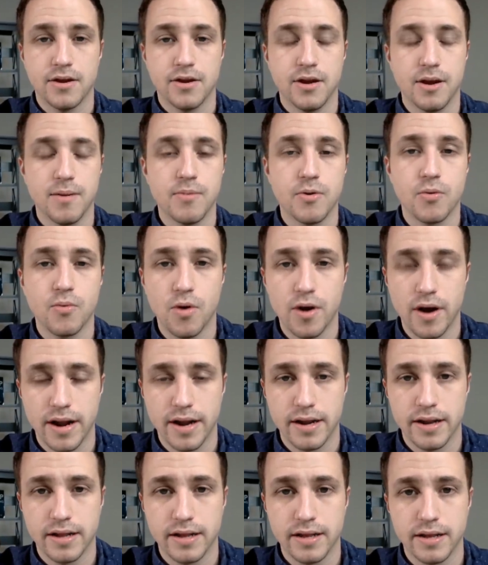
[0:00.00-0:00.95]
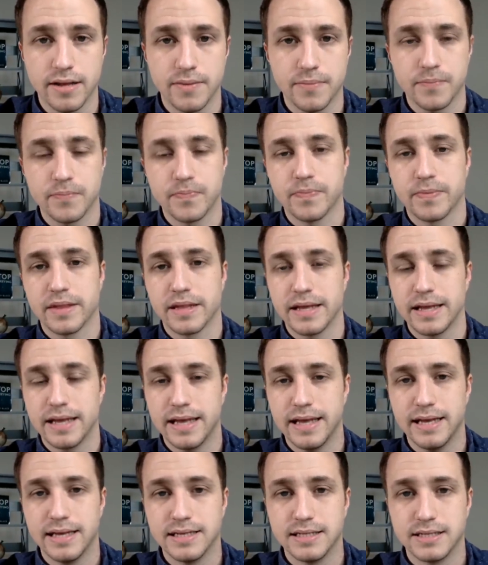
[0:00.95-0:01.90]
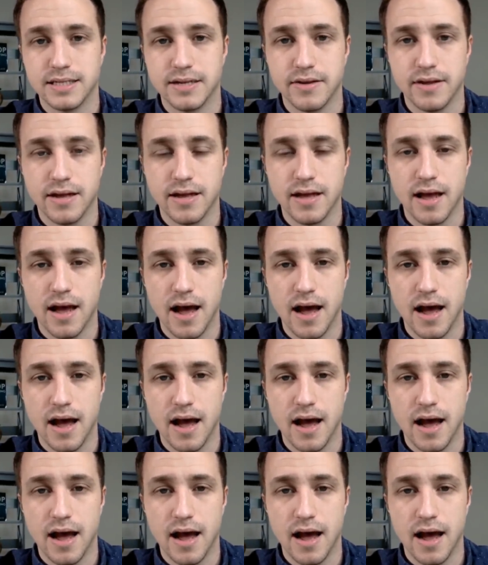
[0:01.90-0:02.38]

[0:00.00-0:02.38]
Number one is